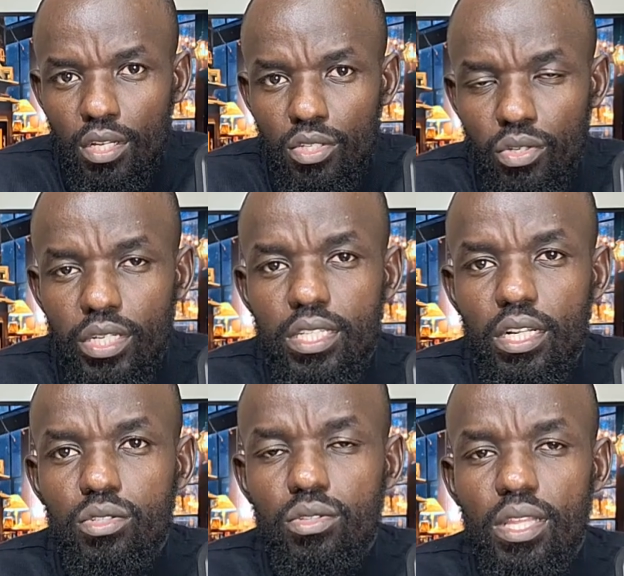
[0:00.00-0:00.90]
So it
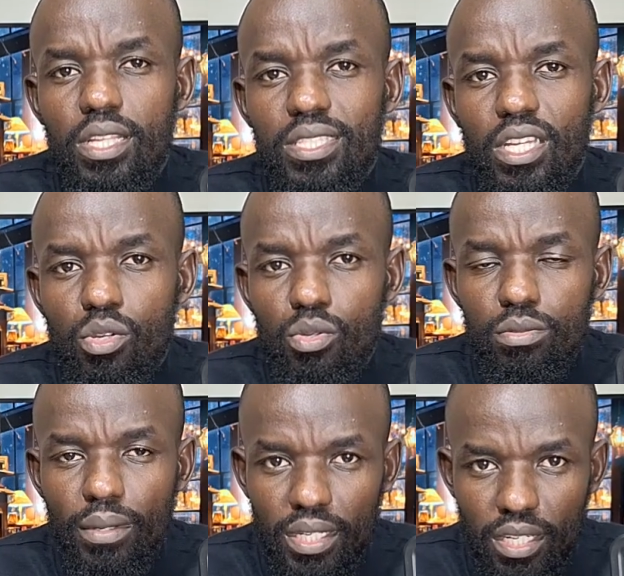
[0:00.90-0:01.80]
tells you that there's a
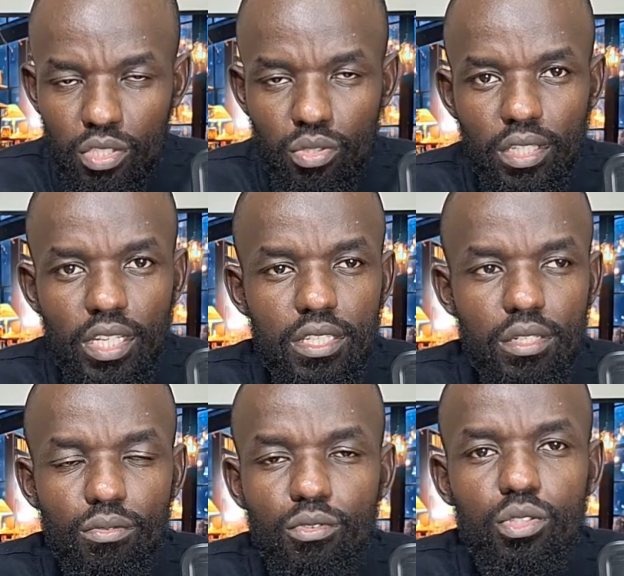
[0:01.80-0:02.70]
huge migration that,
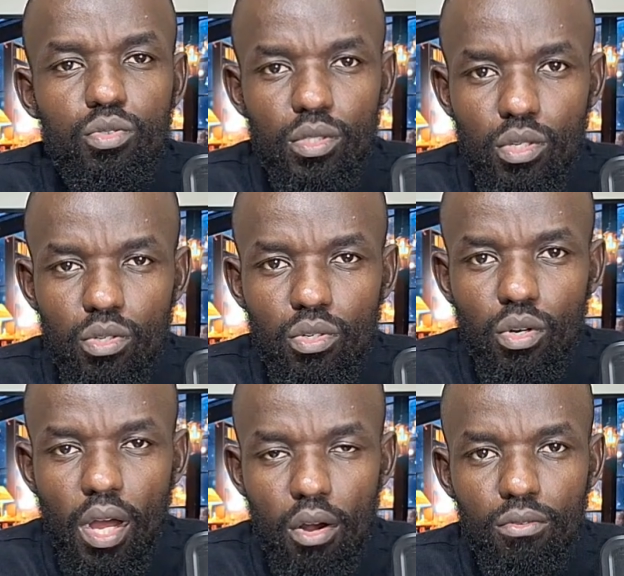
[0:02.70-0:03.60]
of course, we don't
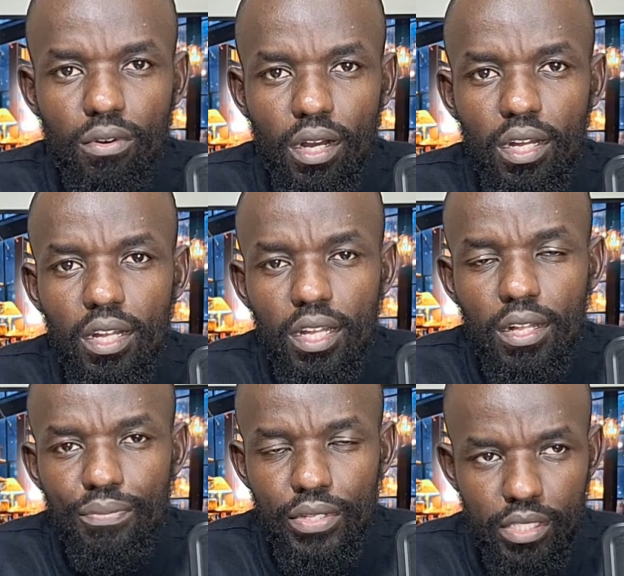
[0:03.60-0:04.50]
know how far
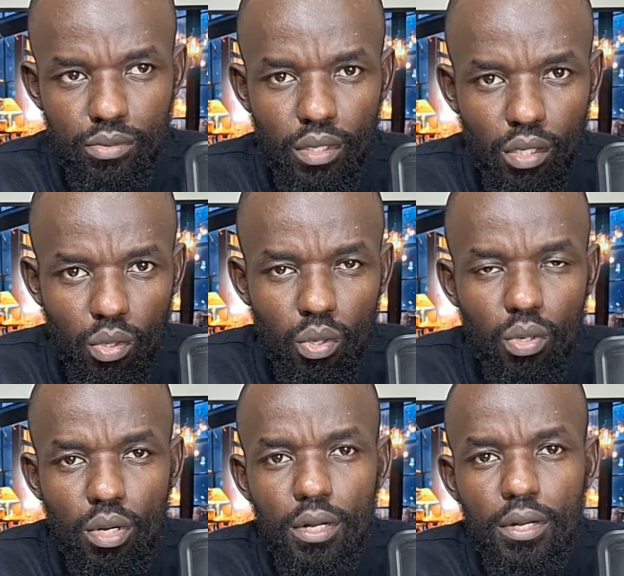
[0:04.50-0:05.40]
it will
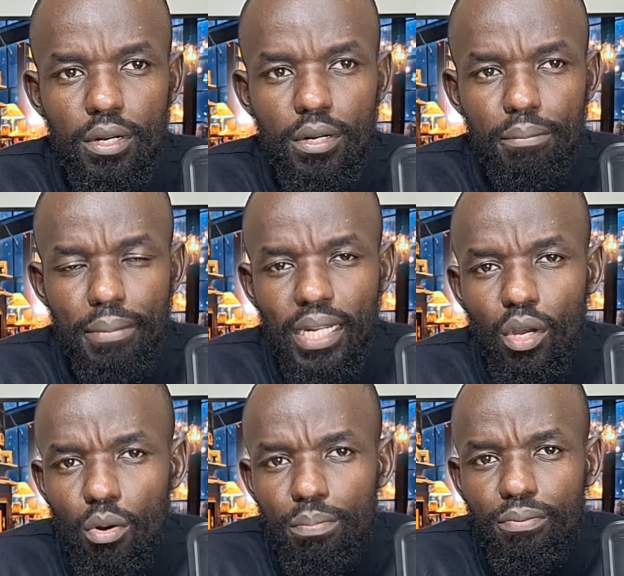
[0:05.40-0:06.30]
go. But I
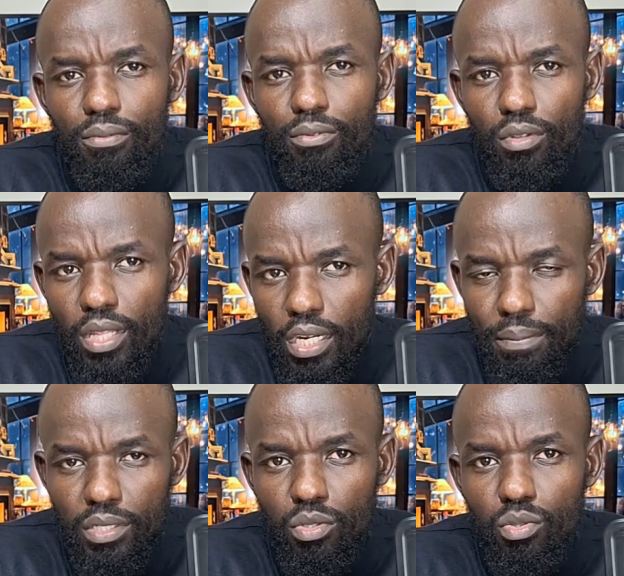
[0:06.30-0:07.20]
hope for that
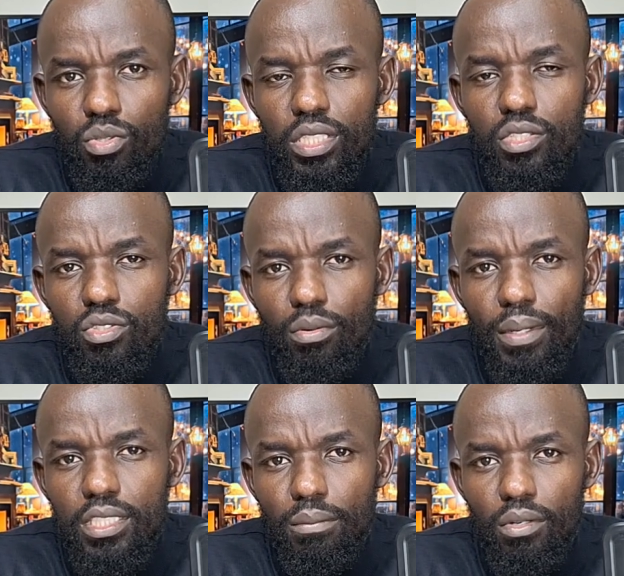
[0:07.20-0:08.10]
person who didn't know
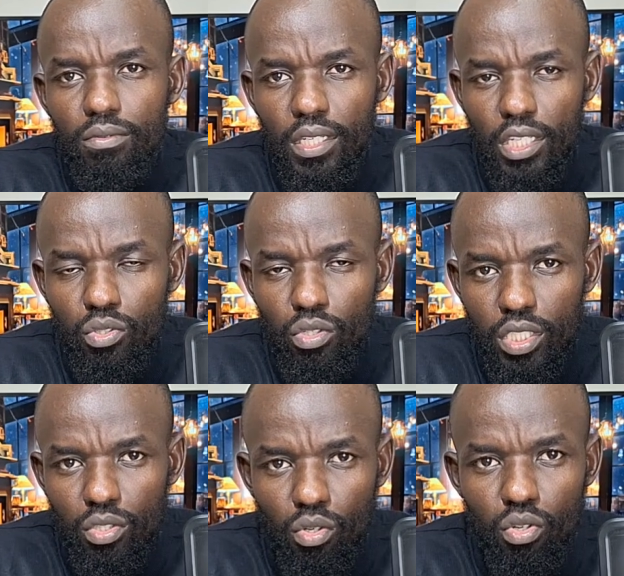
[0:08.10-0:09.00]
much about financial
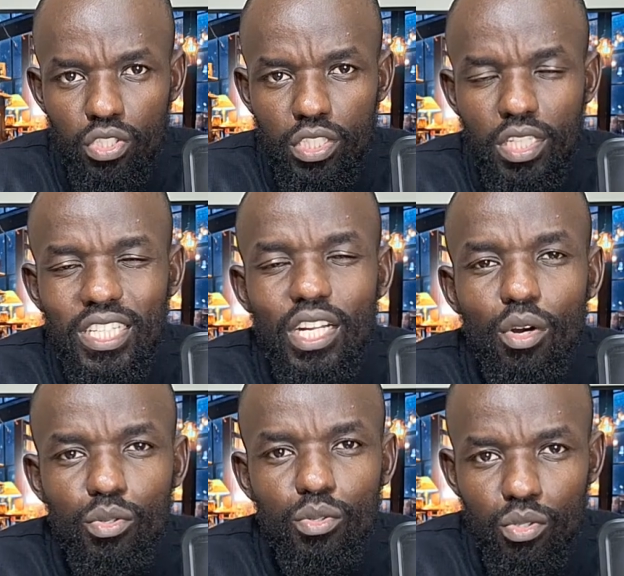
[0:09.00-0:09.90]
technology,
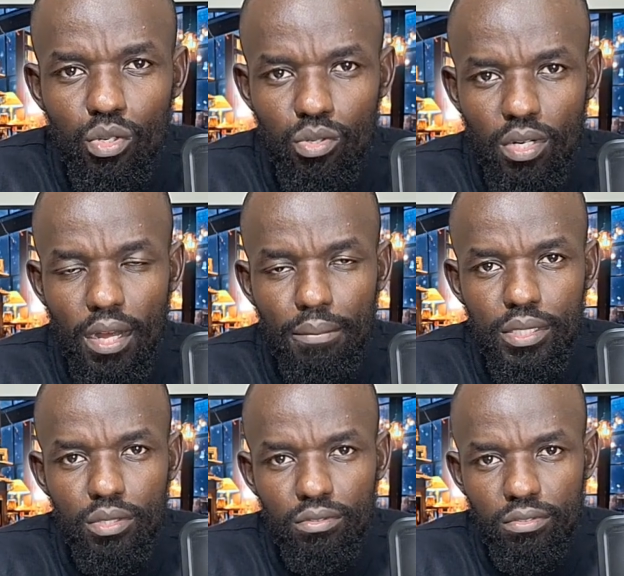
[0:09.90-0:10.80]
now you know a
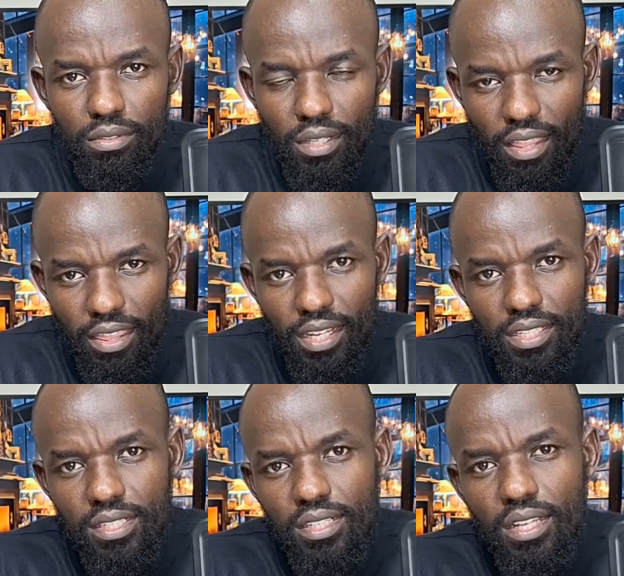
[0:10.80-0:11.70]
bit of
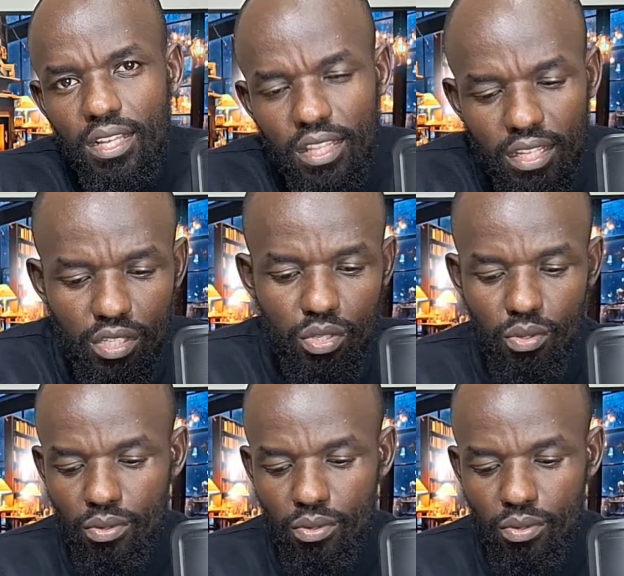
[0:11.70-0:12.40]
that. Thank you.